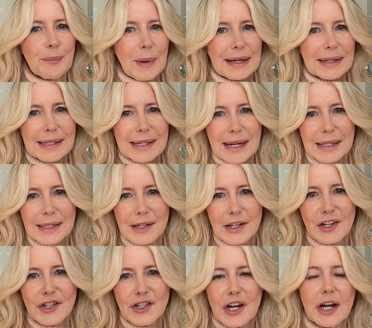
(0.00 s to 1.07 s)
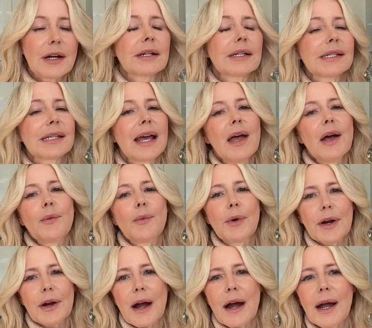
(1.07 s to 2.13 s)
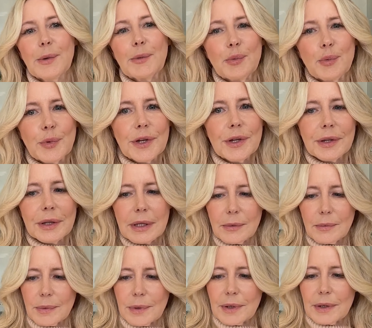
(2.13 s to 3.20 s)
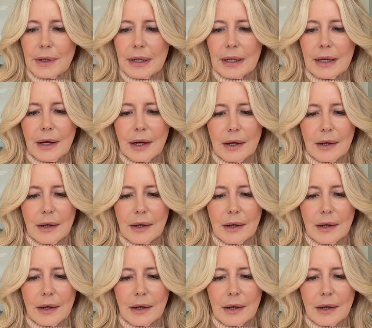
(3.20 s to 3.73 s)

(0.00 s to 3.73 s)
bite sized little chunks where I really, really